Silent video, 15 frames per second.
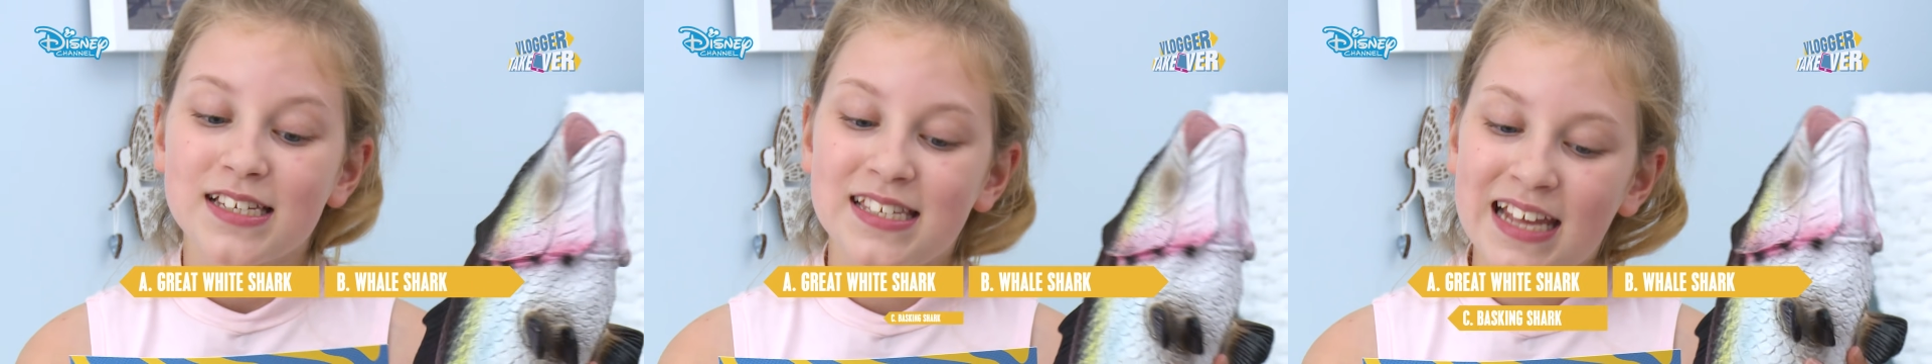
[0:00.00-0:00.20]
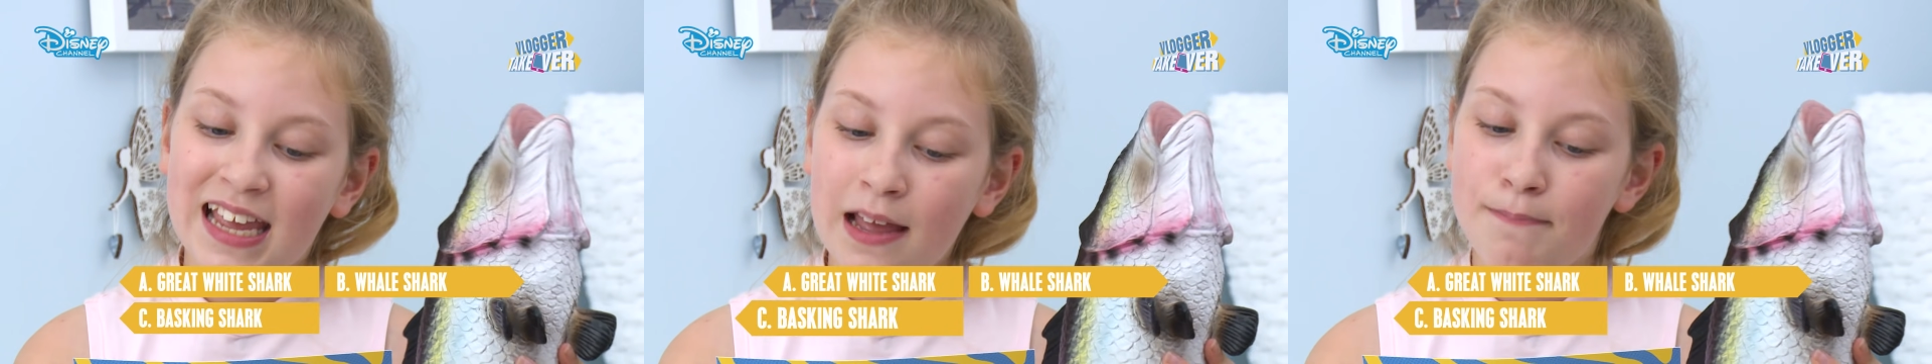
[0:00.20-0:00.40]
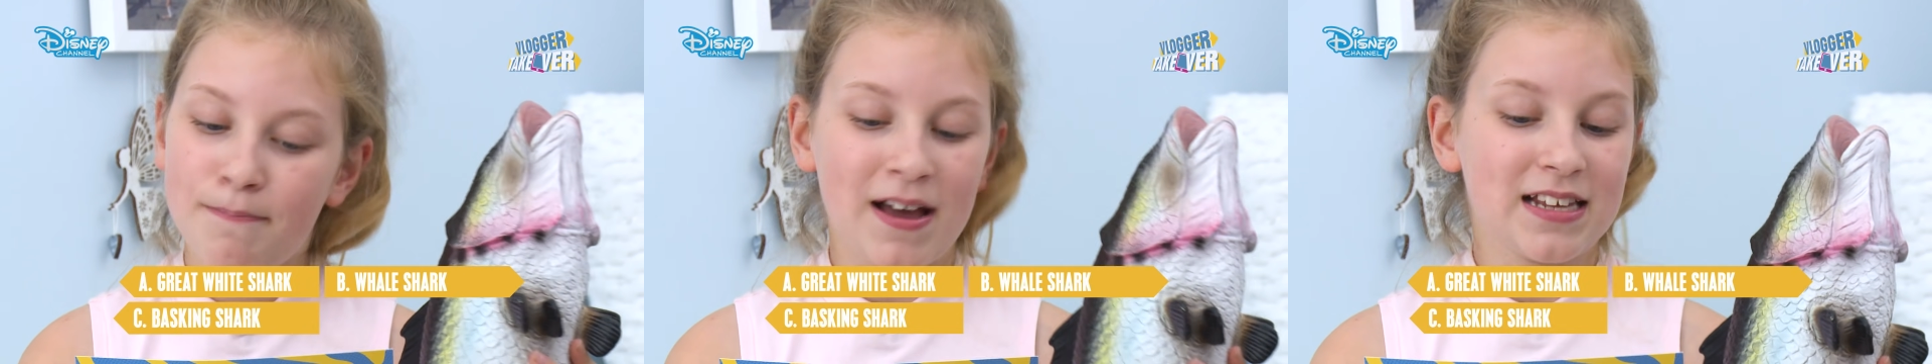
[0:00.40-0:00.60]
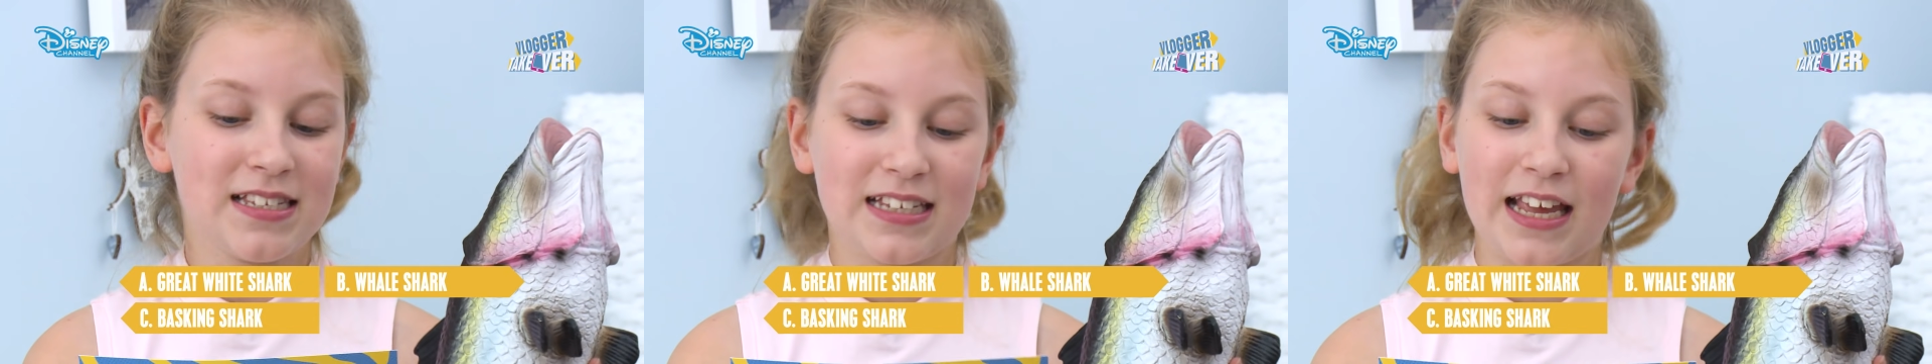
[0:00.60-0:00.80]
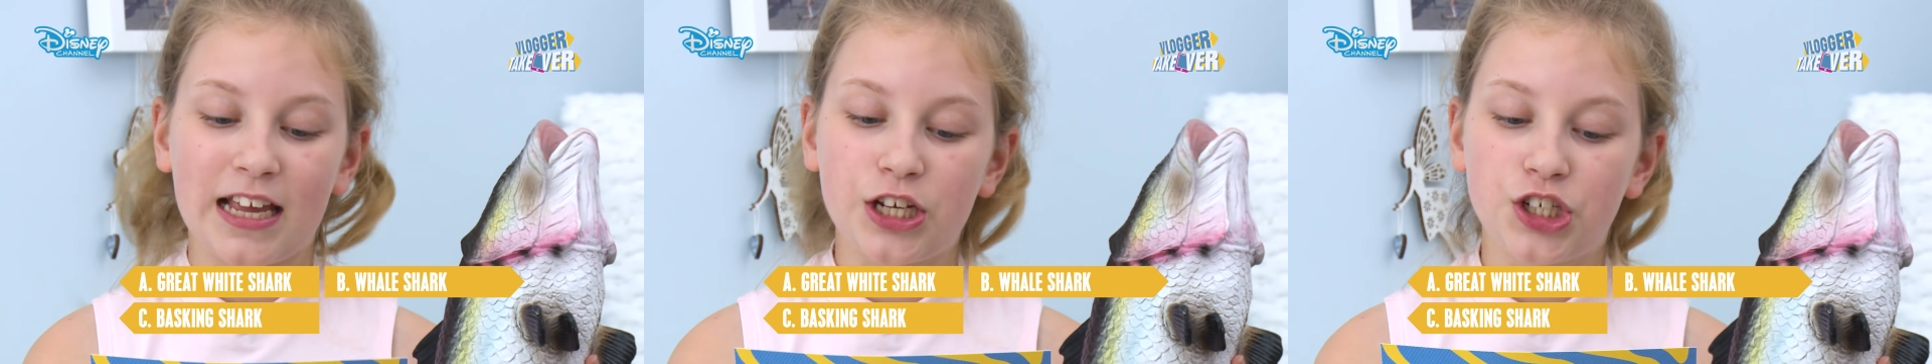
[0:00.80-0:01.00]
C,
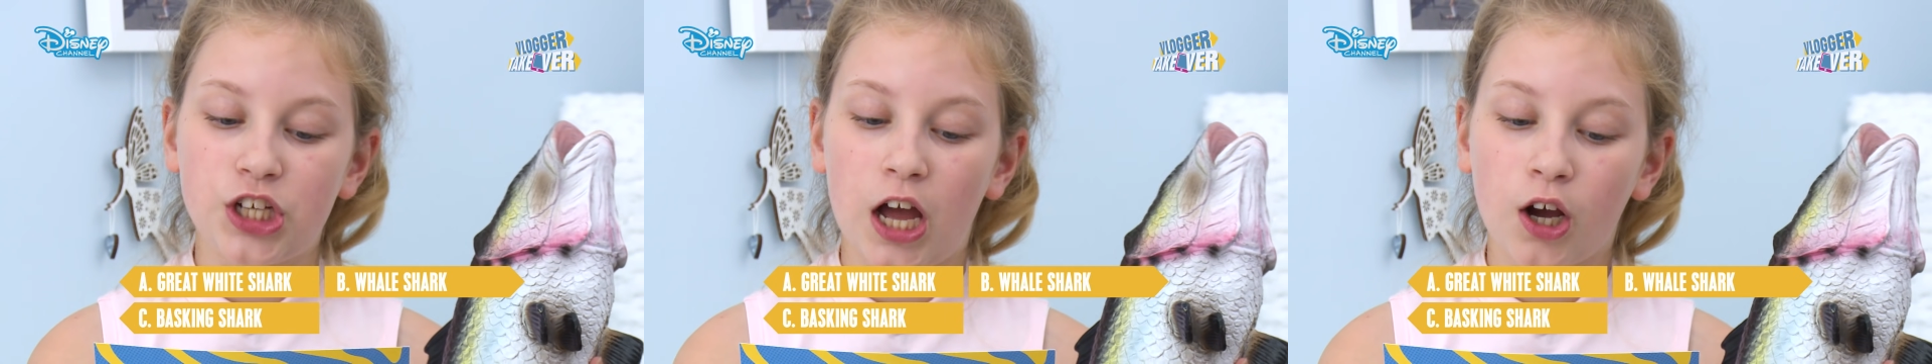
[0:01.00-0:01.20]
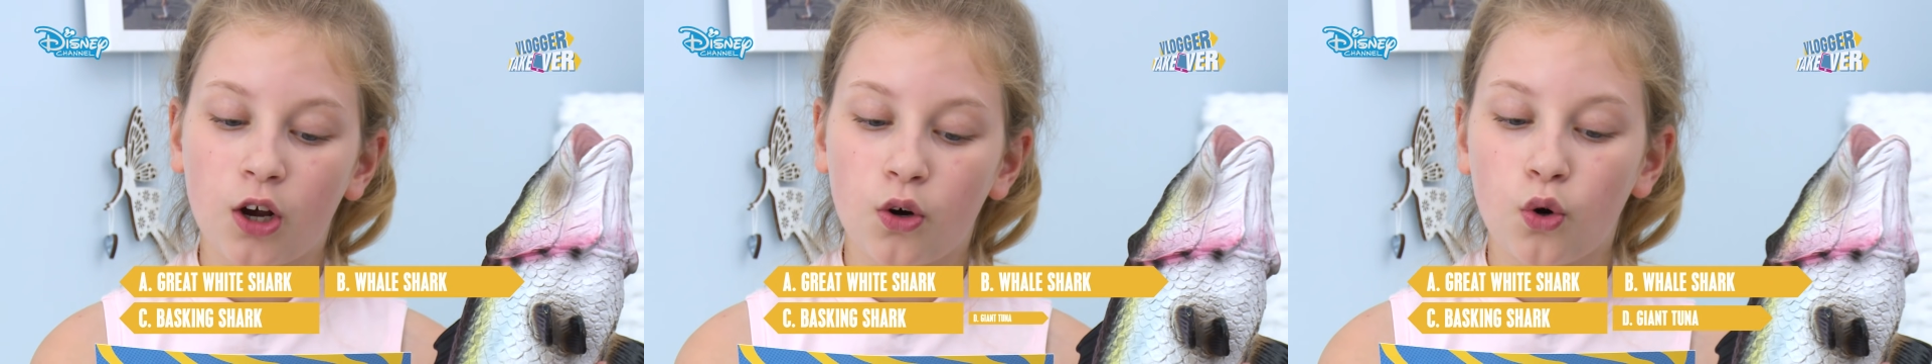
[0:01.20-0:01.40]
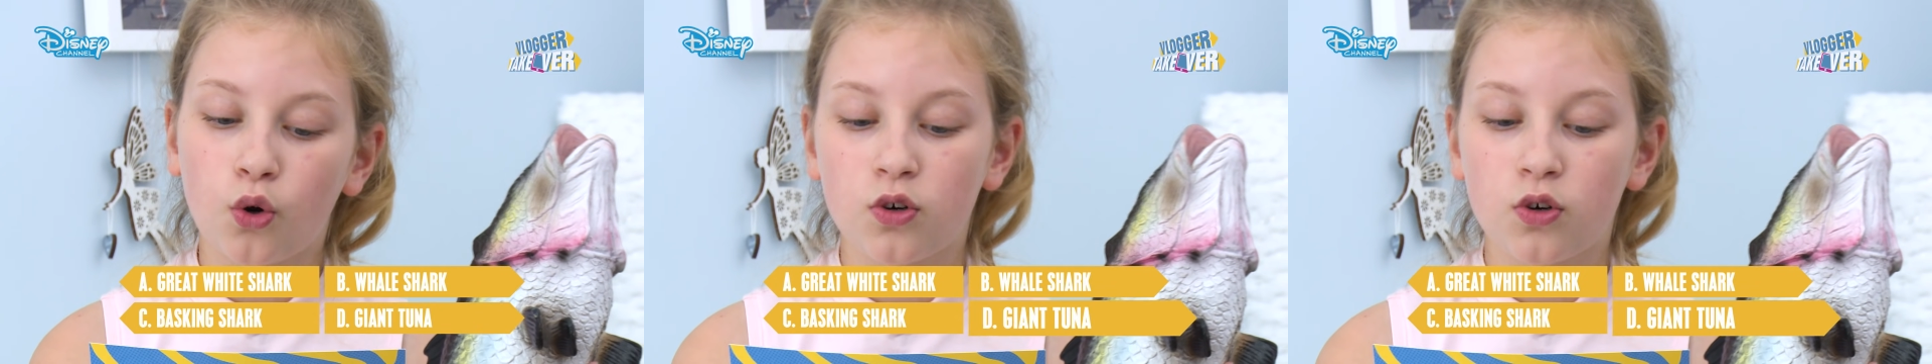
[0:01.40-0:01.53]
basking shark,